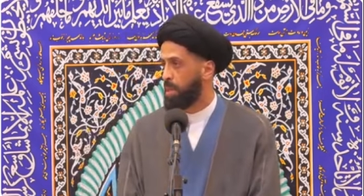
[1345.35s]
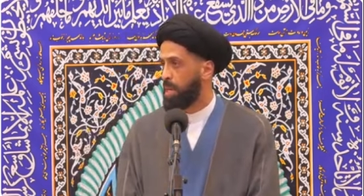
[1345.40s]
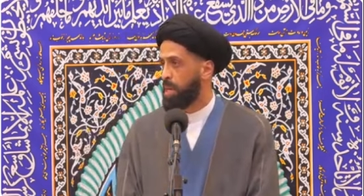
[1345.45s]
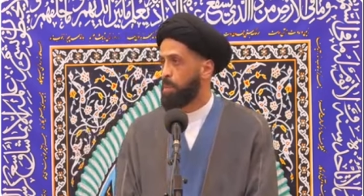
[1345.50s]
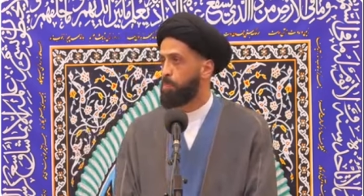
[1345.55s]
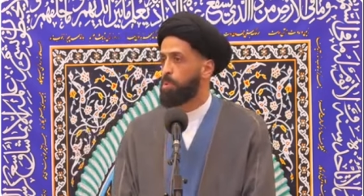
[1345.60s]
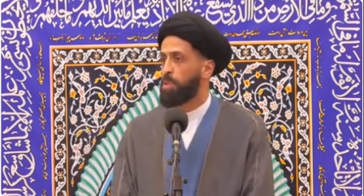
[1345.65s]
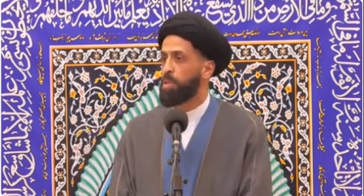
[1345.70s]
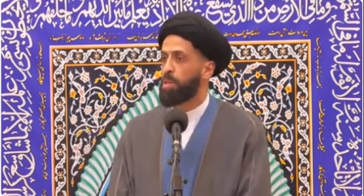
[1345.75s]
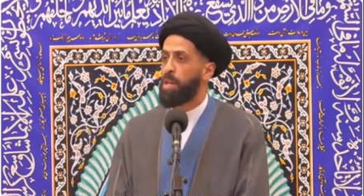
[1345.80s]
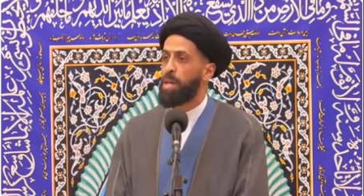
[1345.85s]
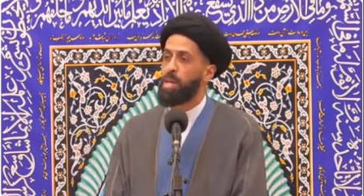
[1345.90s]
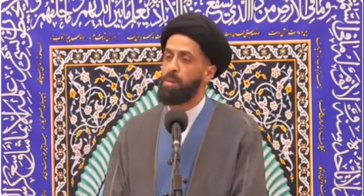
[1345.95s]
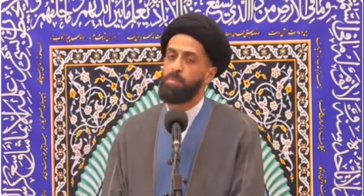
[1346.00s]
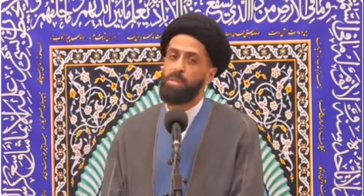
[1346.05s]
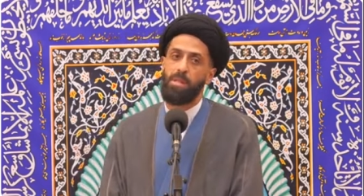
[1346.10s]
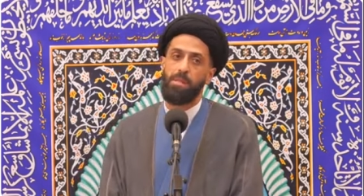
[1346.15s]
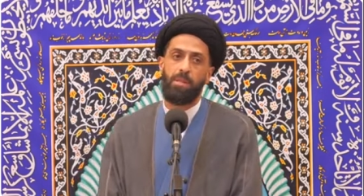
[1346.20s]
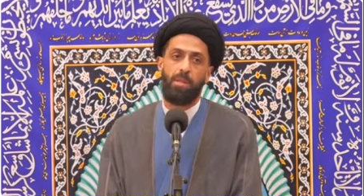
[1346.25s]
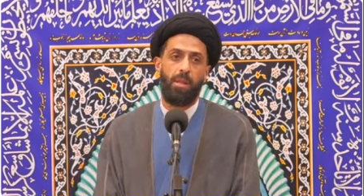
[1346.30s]
He
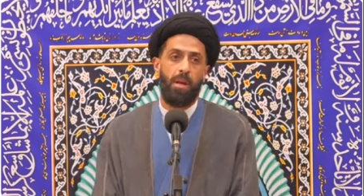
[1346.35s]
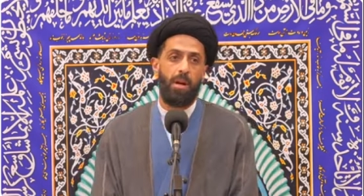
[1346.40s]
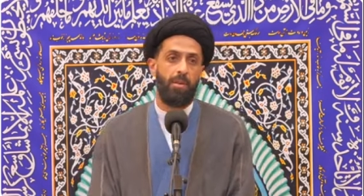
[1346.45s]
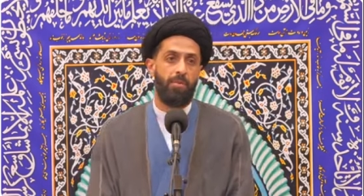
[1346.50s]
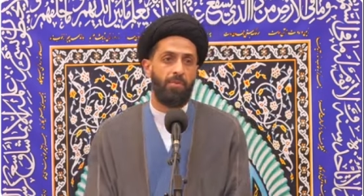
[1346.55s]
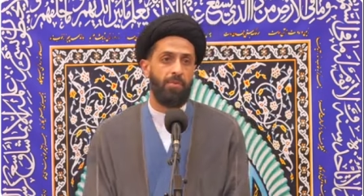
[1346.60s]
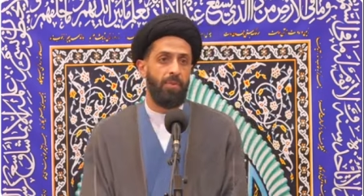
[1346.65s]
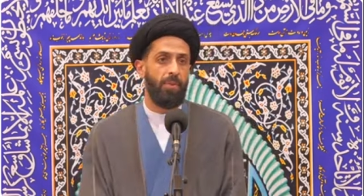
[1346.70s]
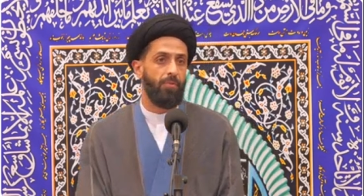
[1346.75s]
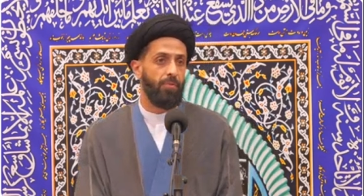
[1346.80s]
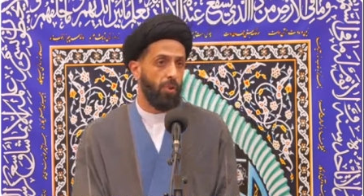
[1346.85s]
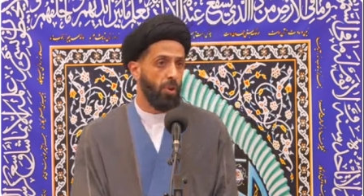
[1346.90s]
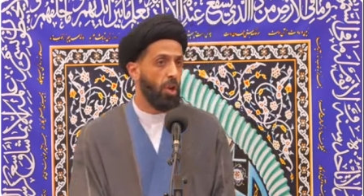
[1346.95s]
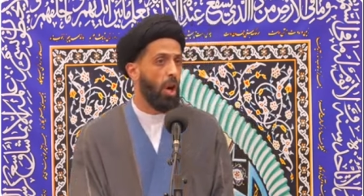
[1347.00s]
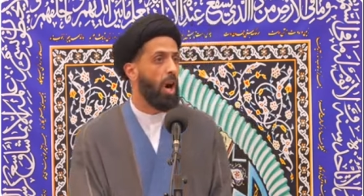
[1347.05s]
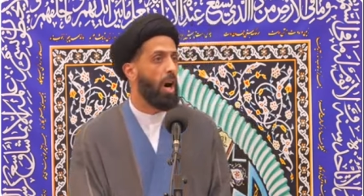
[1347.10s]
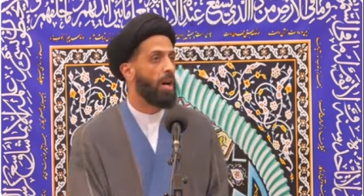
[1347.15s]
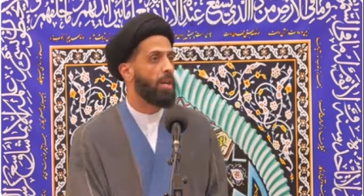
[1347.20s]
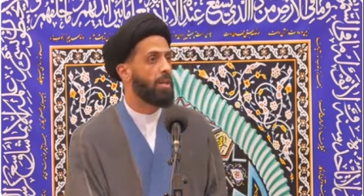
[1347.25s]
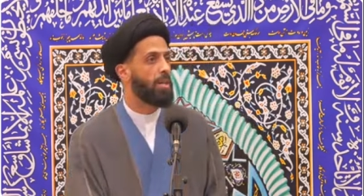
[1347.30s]
proclaims his love for
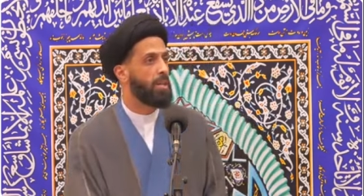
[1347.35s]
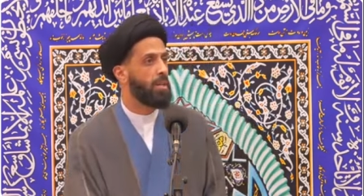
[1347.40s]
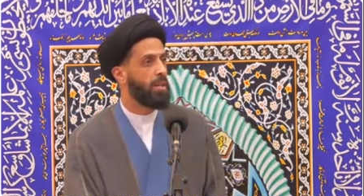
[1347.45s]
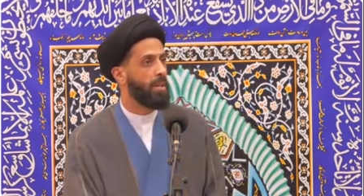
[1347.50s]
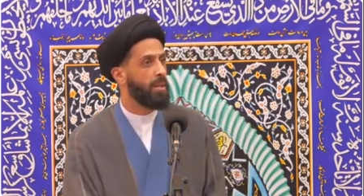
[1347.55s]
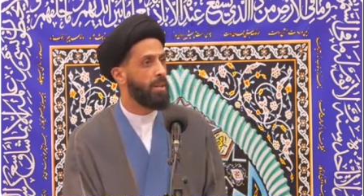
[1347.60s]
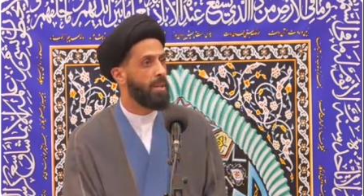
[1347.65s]
God.